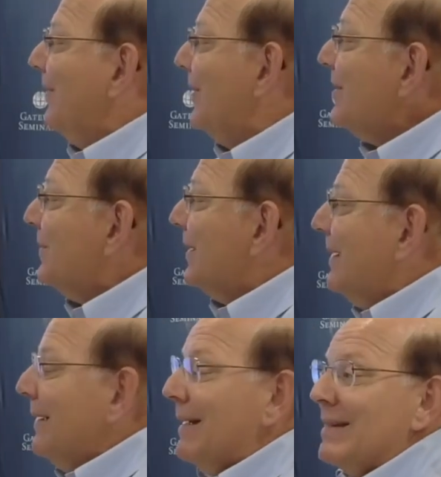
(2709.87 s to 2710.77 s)
This one
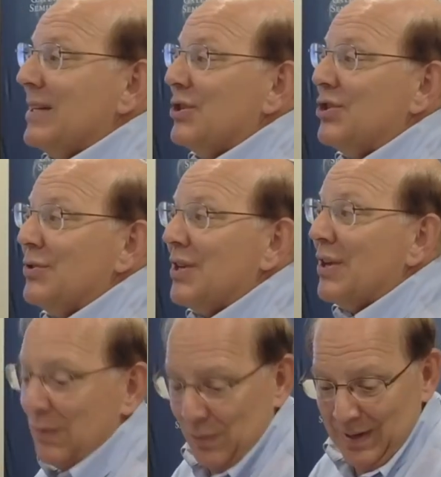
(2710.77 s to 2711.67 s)
is
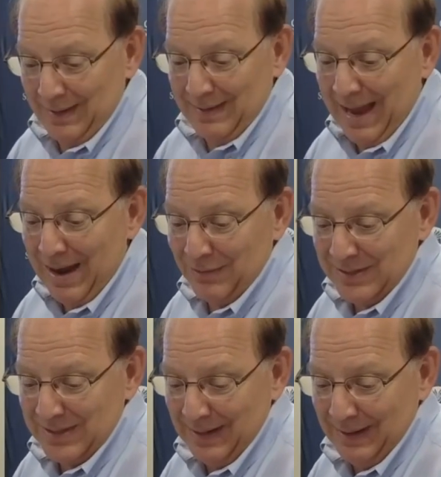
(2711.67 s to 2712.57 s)
using the uh, now
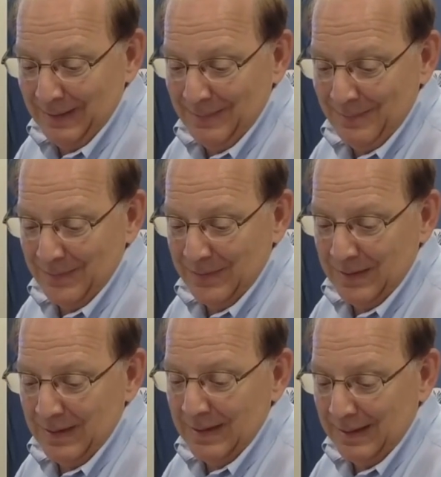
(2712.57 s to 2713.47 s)
it's um, in
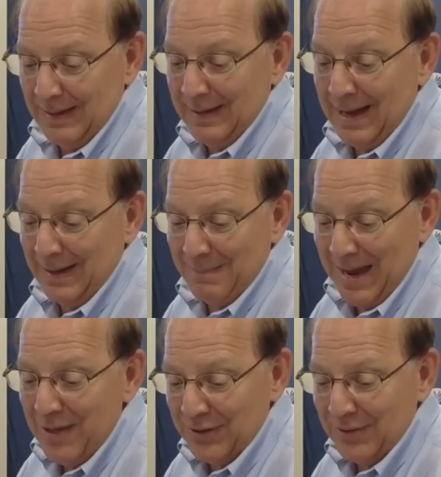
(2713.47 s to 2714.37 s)
in Matthew. Yeah, in
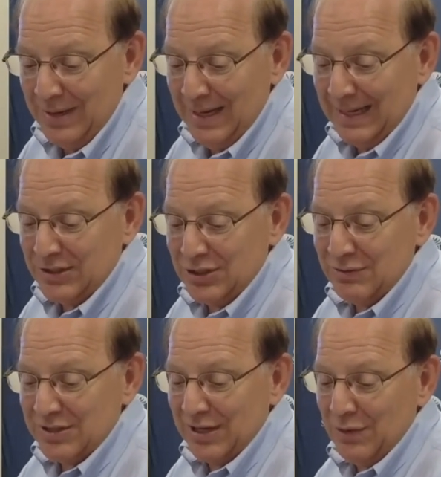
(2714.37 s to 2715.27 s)
Matthew, it's
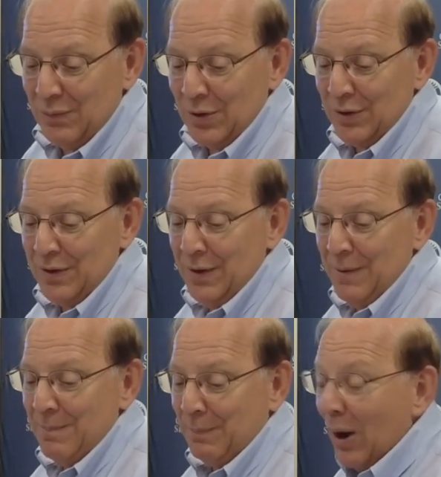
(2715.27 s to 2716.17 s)
using the word
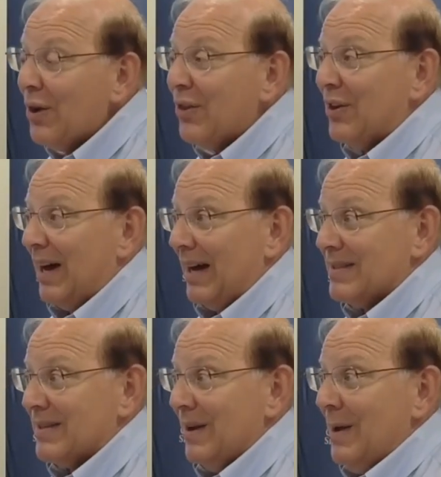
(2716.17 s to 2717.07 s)

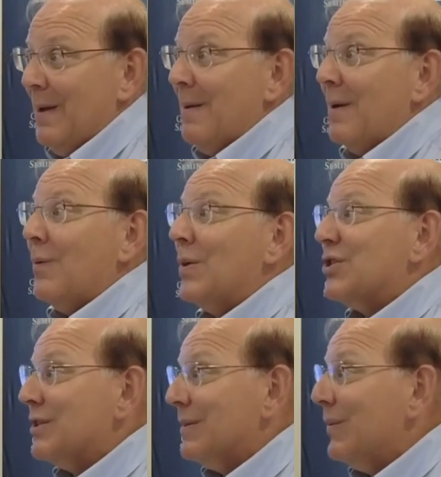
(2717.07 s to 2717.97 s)
parthenos,
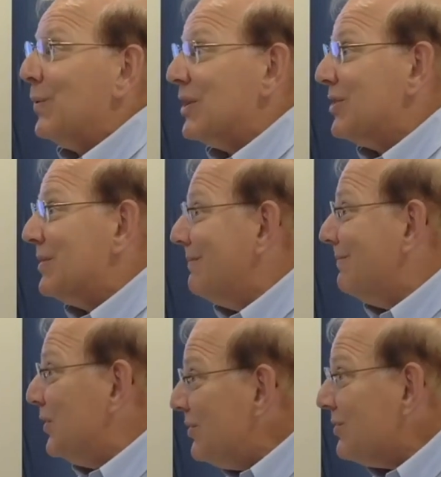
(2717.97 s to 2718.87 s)
which which
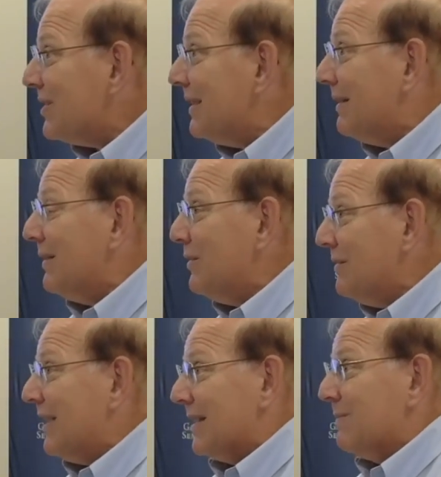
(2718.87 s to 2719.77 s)
usually in the New
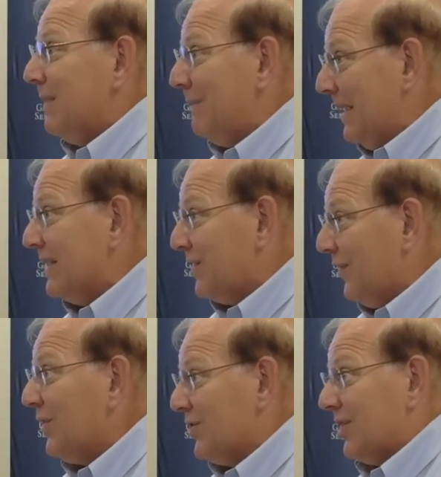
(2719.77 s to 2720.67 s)
Testament means
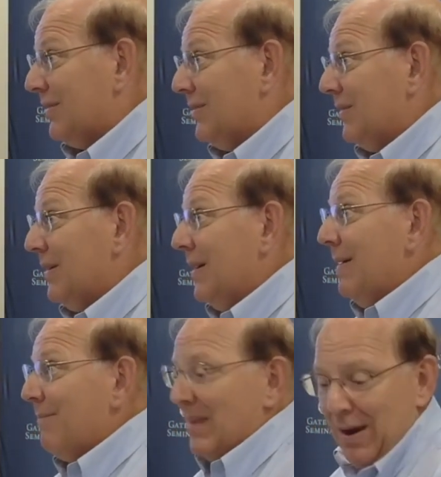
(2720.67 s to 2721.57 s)
virgin.
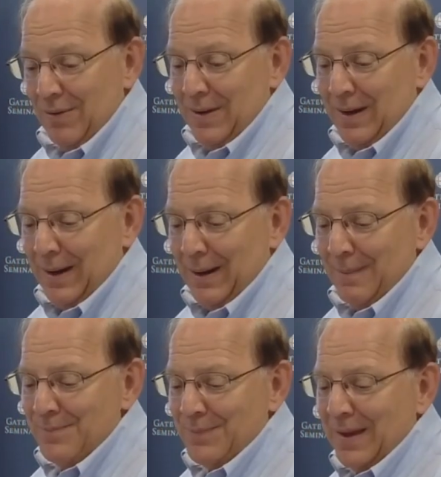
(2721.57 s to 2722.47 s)
Yeah. Now,
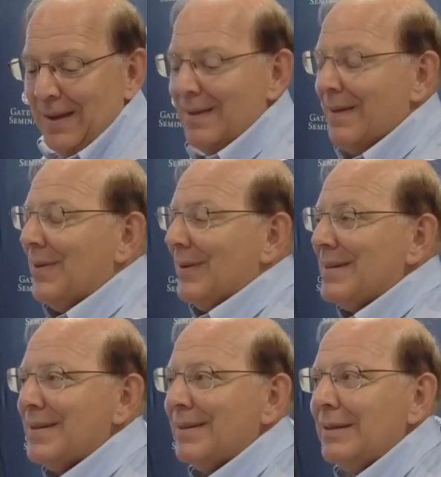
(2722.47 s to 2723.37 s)
um, there
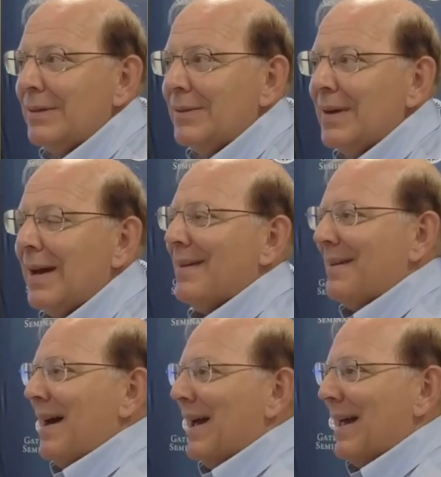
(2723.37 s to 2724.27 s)
is a little.
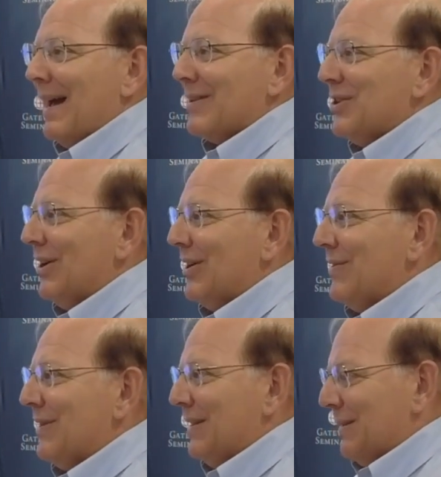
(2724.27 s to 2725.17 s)
I actually
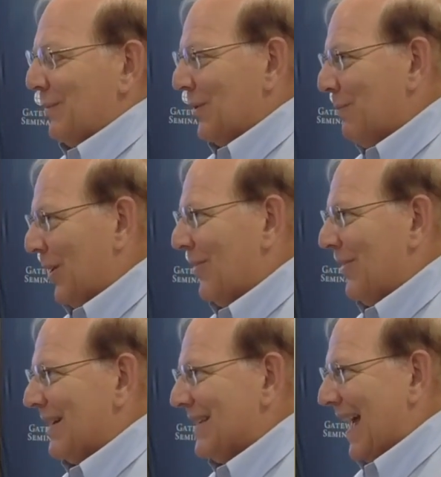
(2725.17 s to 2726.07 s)
argue that the word
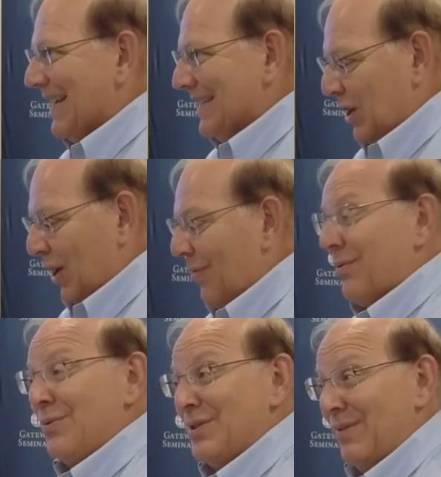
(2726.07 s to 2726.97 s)
Parthenos has gone
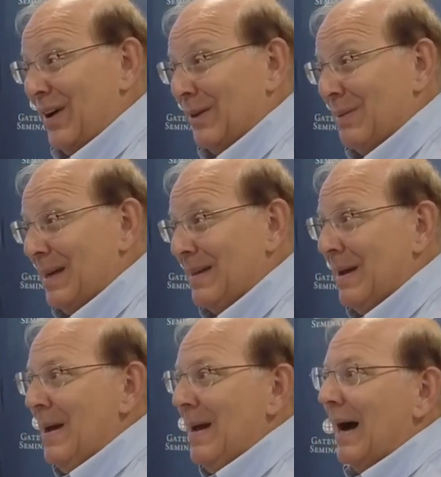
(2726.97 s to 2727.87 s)
through a development
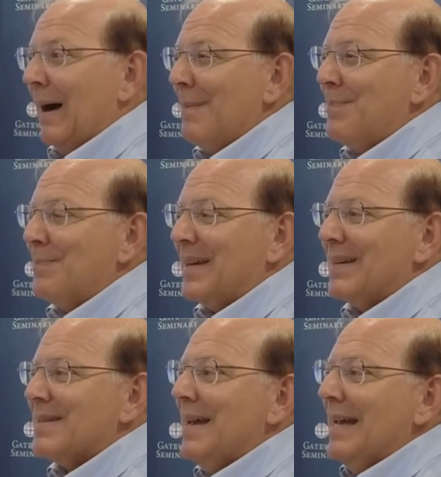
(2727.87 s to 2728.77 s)
mm-hmm. um,
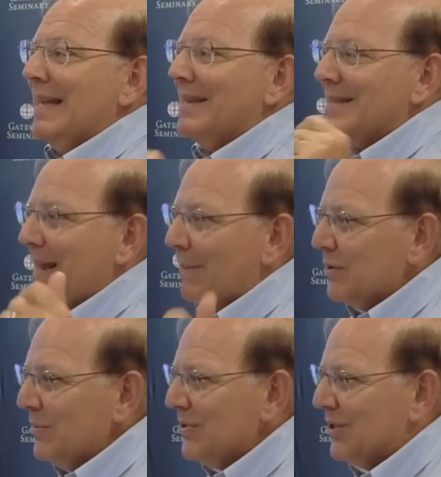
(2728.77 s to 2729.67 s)
because in the
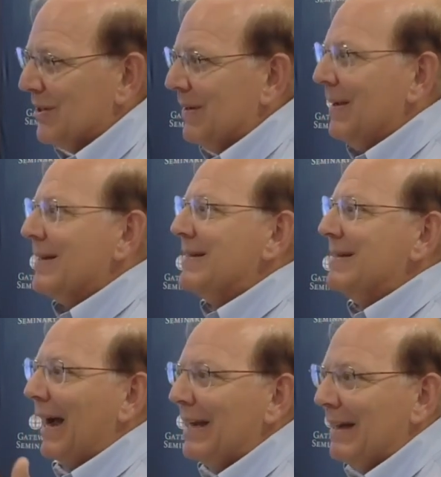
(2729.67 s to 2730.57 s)
Septuagint,
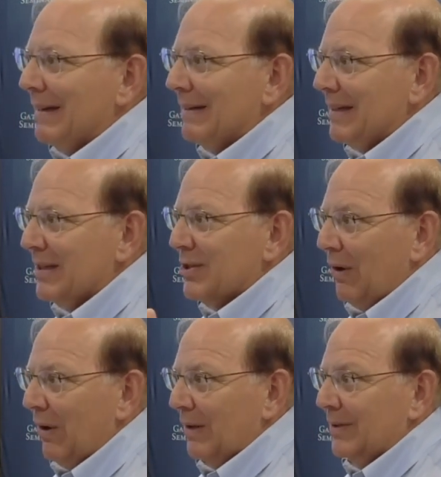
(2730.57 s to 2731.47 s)
Dinah is
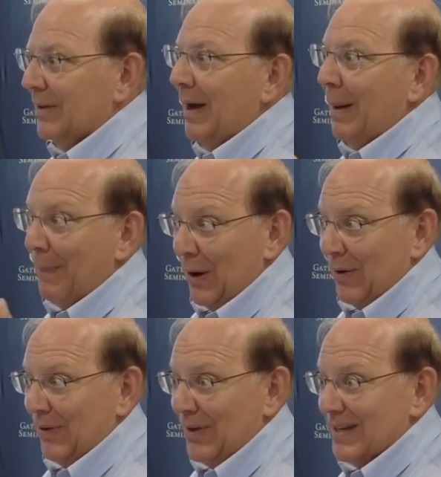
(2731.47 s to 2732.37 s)
called a
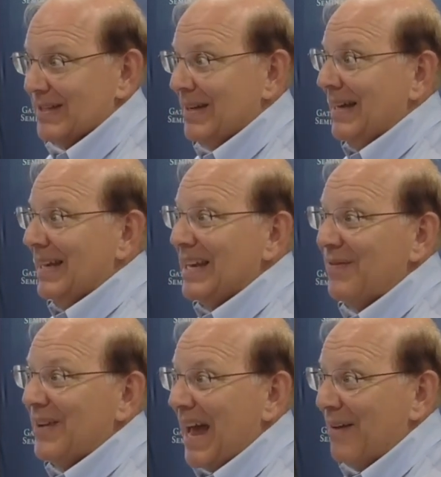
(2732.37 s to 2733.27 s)
Parthenos
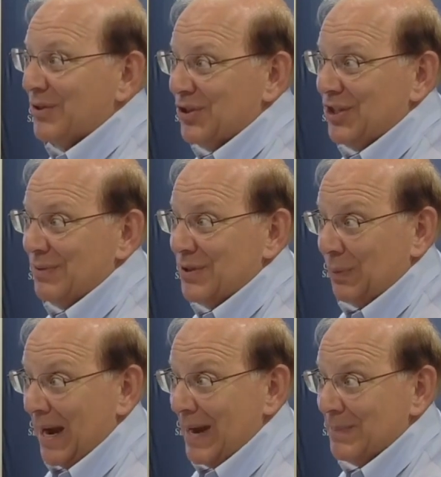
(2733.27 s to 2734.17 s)
even after she was
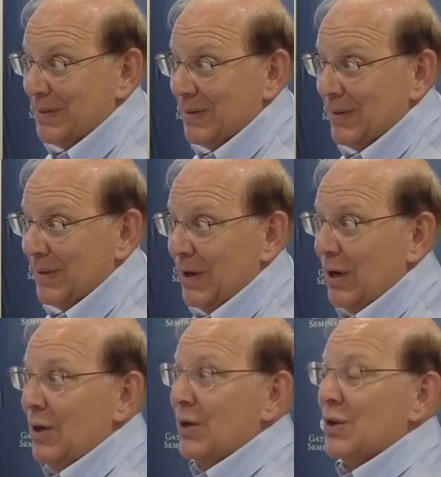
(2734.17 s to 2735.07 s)
raped. Hmm.